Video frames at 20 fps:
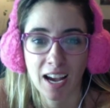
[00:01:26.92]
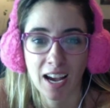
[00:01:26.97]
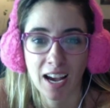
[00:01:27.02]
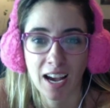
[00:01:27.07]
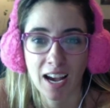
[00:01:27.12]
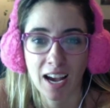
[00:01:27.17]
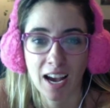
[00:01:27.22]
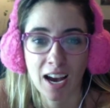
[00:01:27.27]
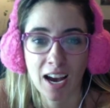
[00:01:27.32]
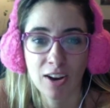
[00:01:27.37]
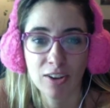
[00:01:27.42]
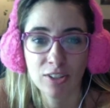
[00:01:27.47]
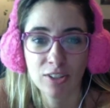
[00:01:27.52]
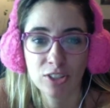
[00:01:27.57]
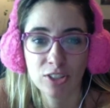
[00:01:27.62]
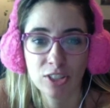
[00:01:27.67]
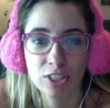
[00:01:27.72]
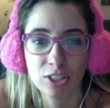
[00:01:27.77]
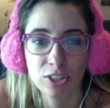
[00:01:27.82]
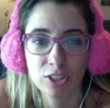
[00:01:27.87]
how did
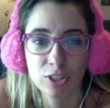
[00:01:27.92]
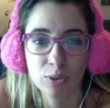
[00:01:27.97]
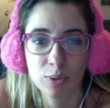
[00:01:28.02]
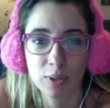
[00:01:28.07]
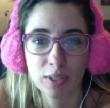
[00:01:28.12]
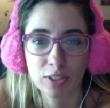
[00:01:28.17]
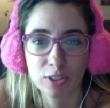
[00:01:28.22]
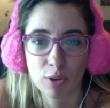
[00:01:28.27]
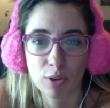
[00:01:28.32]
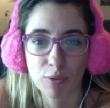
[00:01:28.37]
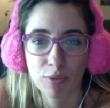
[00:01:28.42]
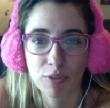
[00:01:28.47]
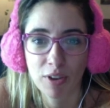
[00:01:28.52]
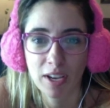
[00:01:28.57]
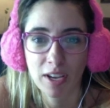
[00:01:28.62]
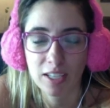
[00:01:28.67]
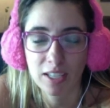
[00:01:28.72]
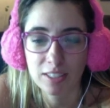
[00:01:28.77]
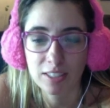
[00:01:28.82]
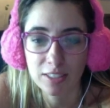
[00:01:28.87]
she do it so
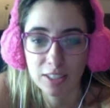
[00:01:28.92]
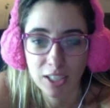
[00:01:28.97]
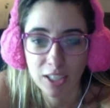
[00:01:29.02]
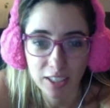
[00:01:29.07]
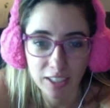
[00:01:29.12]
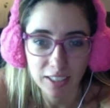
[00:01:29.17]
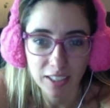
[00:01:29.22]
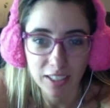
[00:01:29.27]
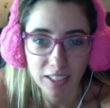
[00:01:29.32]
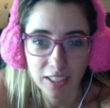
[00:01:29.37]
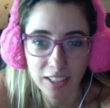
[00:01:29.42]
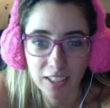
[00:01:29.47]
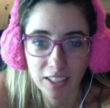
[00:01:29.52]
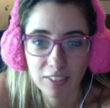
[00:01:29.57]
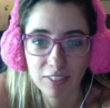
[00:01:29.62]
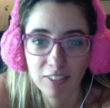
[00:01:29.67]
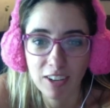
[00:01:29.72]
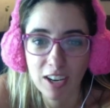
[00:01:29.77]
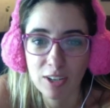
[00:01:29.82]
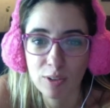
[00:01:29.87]
fast? Like, like
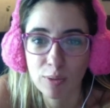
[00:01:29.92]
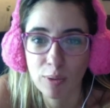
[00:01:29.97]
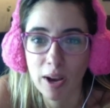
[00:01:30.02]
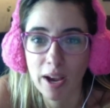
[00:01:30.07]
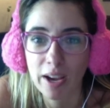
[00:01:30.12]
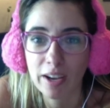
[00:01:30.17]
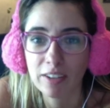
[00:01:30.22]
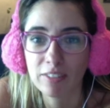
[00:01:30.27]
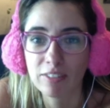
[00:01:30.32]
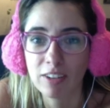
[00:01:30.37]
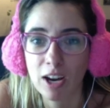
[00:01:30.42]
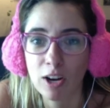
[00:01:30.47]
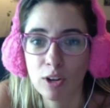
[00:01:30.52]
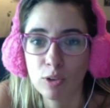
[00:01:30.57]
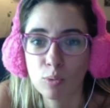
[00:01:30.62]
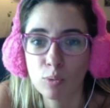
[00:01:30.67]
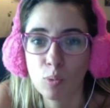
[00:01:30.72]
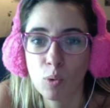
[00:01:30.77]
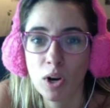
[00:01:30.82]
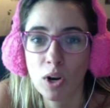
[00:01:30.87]
right away,
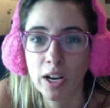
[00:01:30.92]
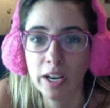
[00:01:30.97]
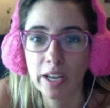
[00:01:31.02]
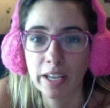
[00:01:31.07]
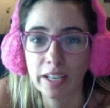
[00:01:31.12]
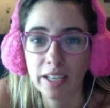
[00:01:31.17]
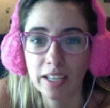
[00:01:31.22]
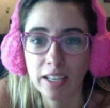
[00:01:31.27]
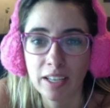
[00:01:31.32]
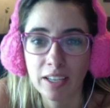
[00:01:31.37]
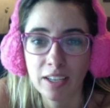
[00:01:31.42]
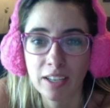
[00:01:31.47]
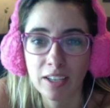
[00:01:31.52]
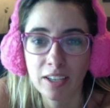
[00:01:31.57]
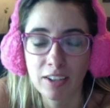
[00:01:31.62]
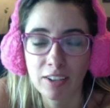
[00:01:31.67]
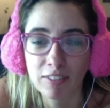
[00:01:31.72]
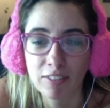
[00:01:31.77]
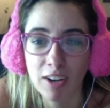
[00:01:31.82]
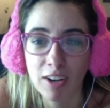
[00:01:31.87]
round one,
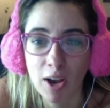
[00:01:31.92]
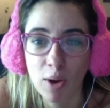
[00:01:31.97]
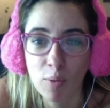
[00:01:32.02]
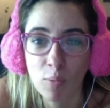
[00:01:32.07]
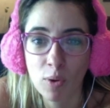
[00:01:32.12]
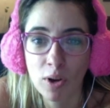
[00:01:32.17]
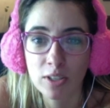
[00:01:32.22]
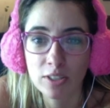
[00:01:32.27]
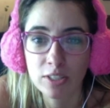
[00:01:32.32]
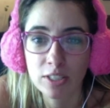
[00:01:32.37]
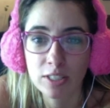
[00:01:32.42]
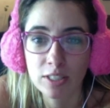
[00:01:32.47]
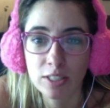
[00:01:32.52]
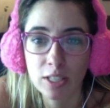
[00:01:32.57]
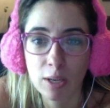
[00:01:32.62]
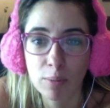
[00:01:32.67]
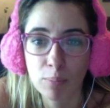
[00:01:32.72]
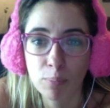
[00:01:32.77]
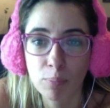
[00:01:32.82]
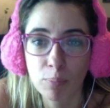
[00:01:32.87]
round one. She
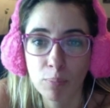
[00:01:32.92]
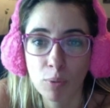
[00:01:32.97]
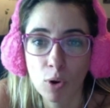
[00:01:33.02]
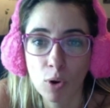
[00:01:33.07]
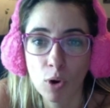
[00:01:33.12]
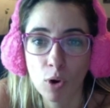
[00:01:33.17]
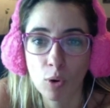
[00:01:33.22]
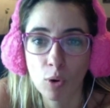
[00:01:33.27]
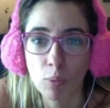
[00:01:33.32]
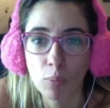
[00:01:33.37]
said, boom.